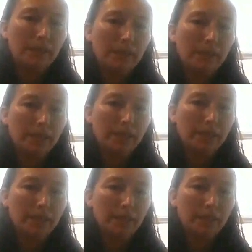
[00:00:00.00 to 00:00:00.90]

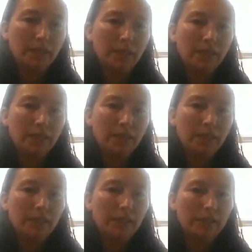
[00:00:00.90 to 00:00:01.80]

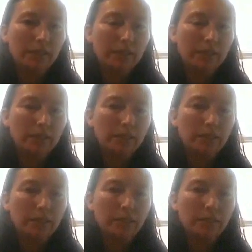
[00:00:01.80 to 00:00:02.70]

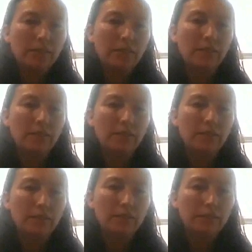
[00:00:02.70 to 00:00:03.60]

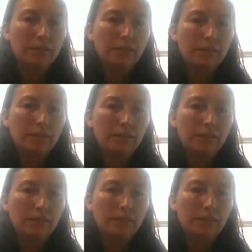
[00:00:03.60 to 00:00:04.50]

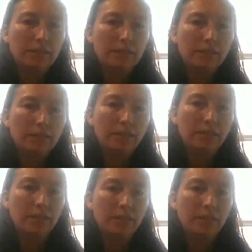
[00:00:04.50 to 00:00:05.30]
(not speaking)